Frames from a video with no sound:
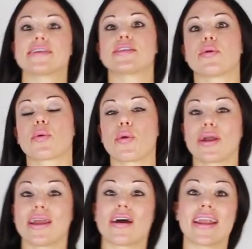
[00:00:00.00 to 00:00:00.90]
So we're
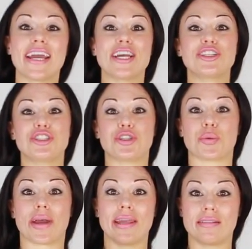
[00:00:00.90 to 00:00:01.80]
working on a hinge
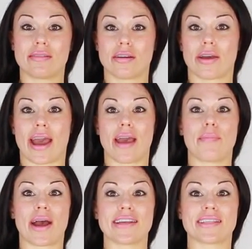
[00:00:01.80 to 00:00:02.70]
joint, okay?
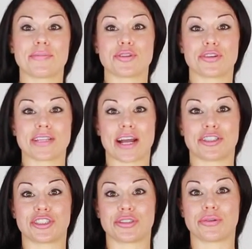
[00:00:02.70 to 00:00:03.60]
Biceps are
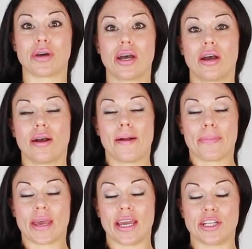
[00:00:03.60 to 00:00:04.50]
attached to
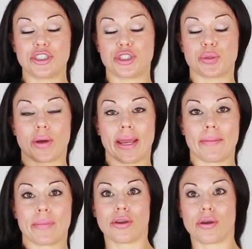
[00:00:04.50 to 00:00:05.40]
a hinge
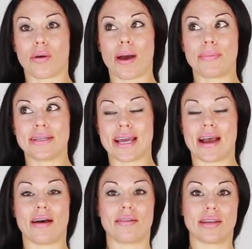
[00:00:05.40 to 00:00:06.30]
joint. You go up and
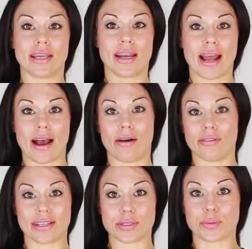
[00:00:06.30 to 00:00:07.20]
down, in and
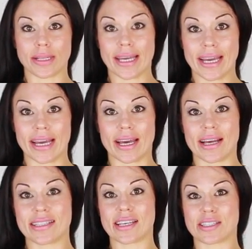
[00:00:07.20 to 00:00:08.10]
out. That's really it.
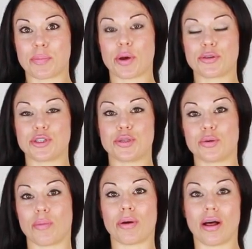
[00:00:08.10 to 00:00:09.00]
It's as opposed
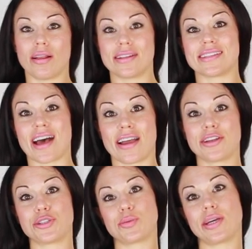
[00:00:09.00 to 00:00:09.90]
to a ball and
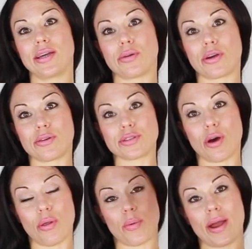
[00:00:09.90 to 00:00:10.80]
socket joint where it goes
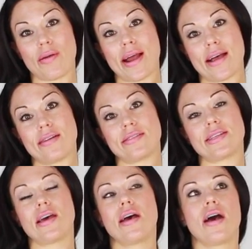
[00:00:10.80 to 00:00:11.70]
all the way around.